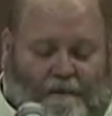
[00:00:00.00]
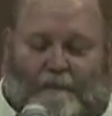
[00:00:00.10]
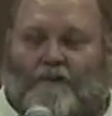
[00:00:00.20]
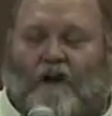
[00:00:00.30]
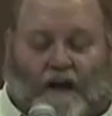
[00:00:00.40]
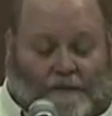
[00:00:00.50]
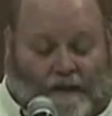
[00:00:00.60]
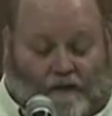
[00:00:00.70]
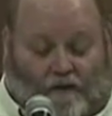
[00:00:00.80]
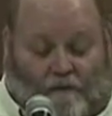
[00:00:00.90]
people talk
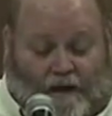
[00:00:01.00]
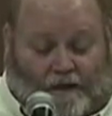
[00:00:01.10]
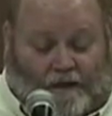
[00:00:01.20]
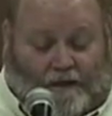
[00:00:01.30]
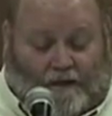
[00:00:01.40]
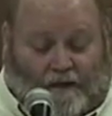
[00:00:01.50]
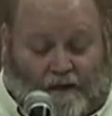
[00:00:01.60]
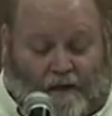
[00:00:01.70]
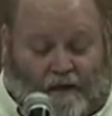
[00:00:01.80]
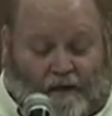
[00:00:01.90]
about so much
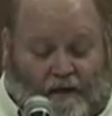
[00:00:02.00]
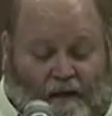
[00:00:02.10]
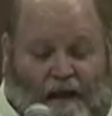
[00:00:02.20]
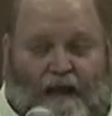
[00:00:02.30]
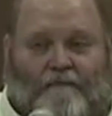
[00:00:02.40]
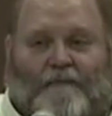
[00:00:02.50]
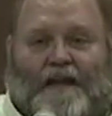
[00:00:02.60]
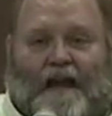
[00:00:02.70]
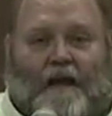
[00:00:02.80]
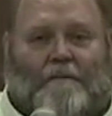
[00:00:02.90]
have
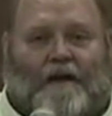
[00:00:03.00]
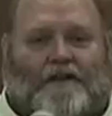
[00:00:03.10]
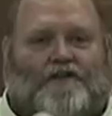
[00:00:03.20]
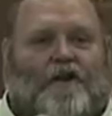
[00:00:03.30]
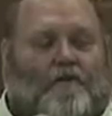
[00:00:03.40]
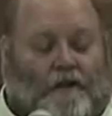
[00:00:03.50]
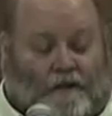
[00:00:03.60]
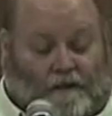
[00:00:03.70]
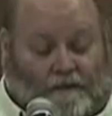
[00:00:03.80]
become a joke.